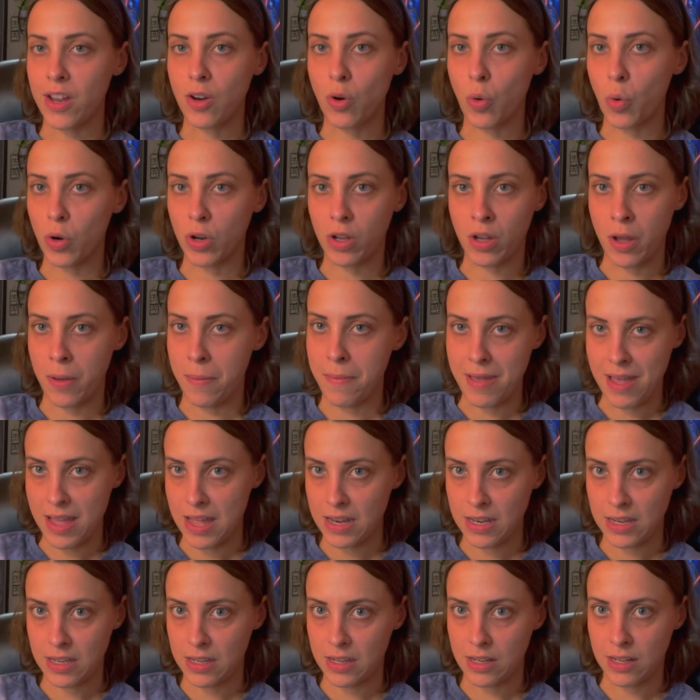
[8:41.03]
or commit
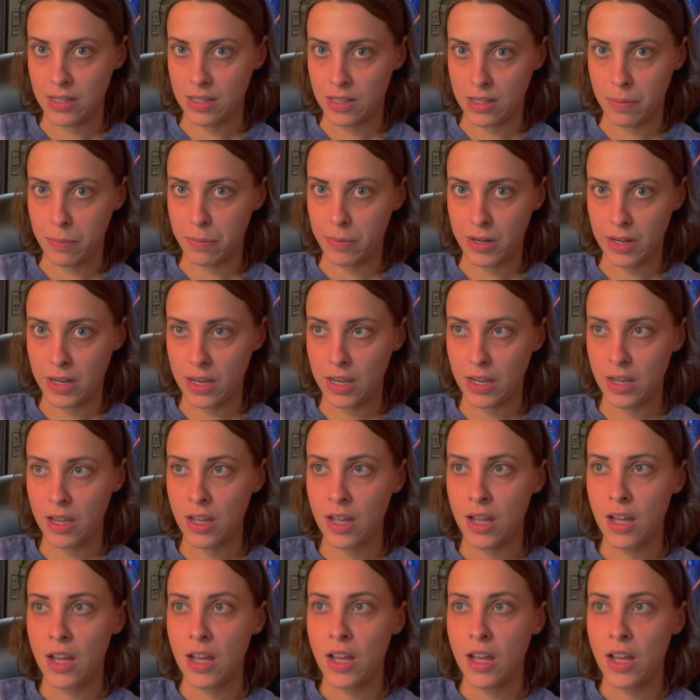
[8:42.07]
to somebody.